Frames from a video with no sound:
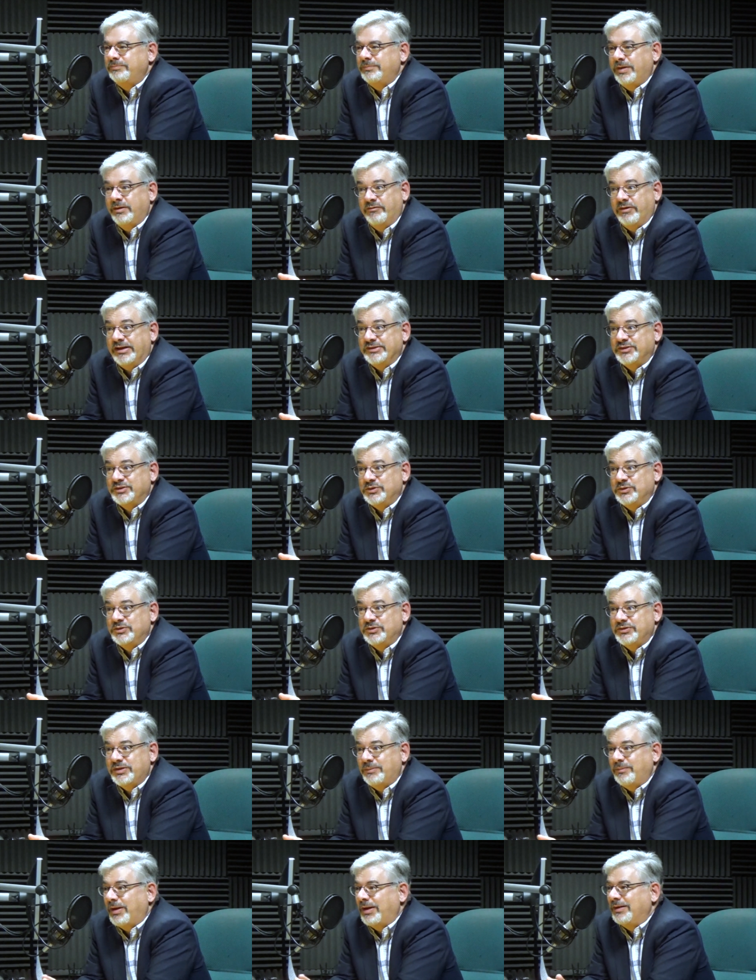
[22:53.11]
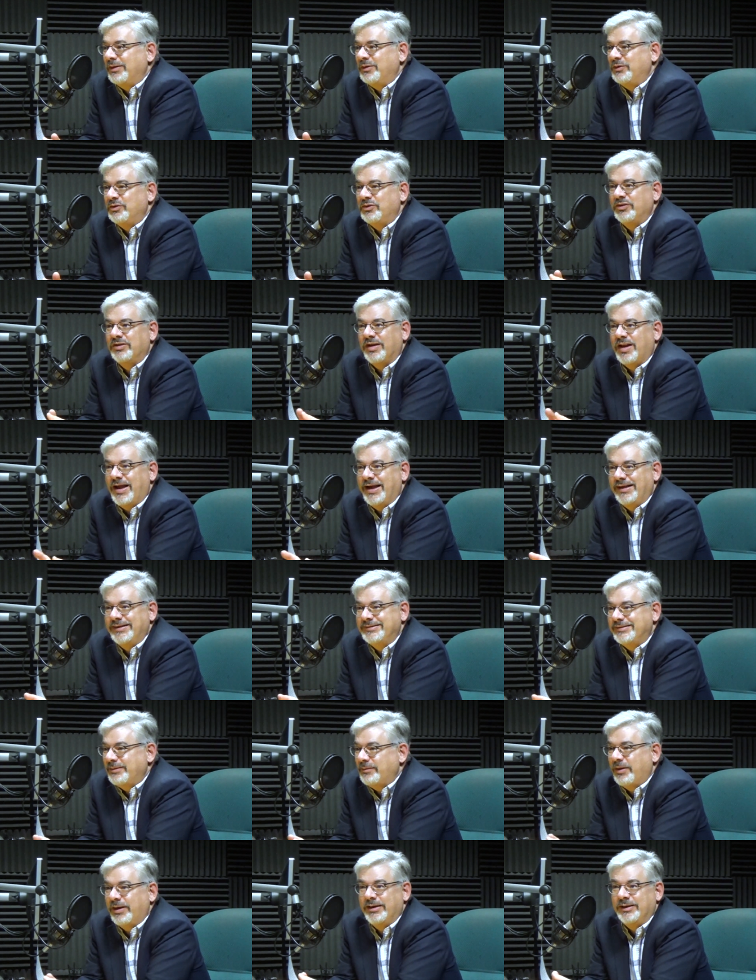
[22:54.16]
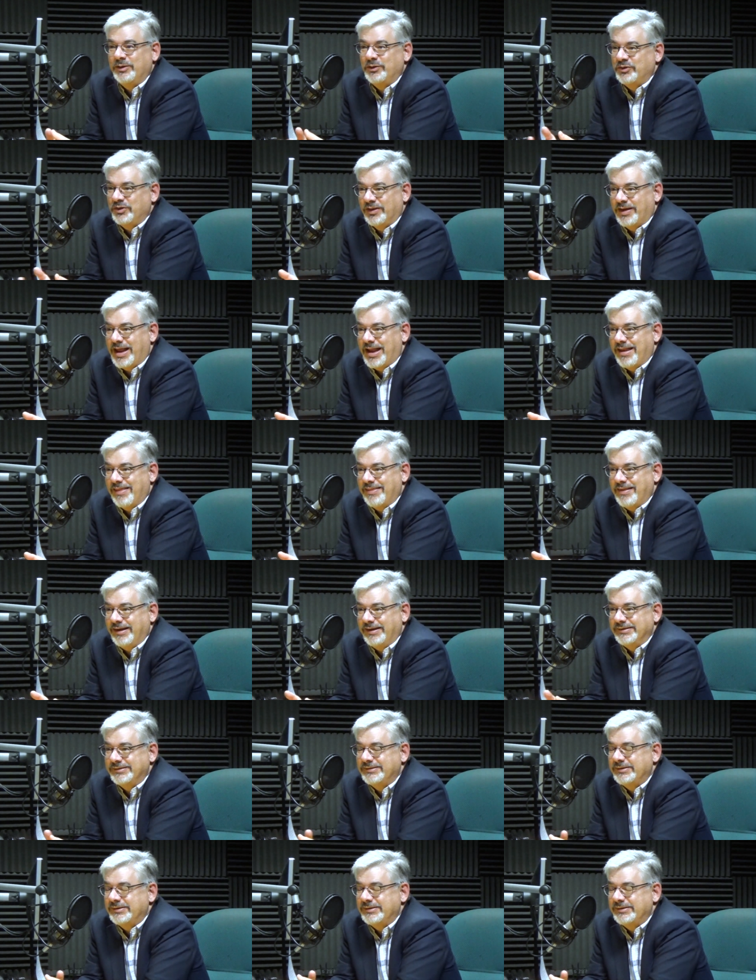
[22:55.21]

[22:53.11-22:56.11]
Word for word: investors, they might lose clients, they might lose a lot of things.